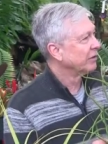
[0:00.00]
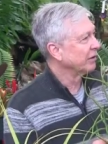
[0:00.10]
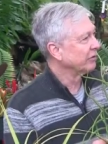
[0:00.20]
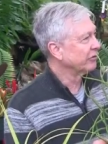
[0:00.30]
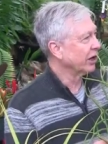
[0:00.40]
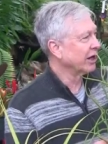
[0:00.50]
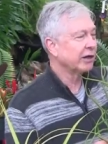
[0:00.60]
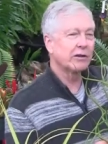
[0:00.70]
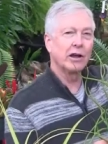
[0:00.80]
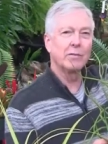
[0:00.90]
This
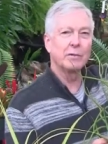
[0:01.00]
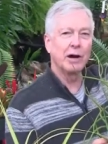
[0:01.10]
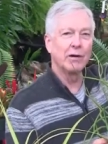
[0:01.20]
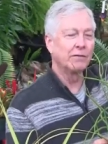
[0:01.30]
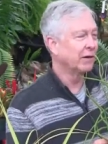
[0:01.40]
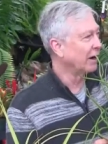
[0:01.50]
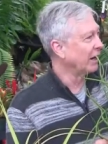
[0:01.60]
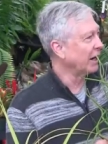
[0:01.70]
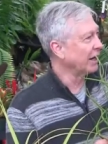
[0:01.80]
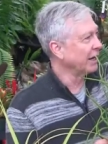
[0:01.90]
giant clump of
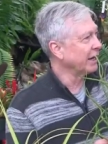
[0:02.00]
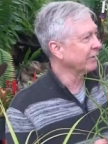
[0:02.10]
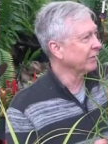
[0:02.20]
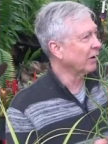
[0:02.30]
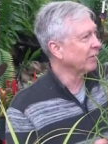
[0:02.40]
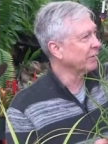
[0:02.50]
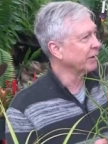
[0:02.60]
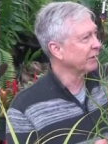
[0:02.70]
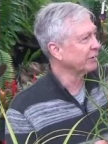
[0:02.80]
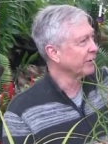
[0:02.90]
uh, Ionantha off
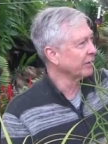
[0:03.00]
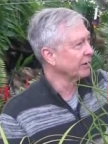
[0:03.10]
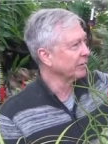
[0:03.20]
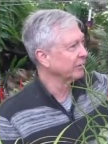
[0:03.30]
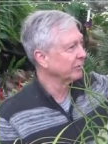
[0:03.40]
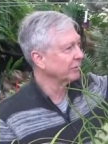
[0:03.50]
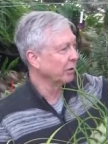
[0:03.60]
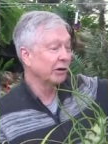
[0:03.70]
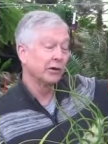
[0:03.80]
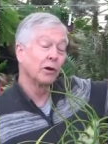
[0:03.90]
here to the,
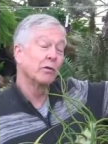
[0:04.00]
well, your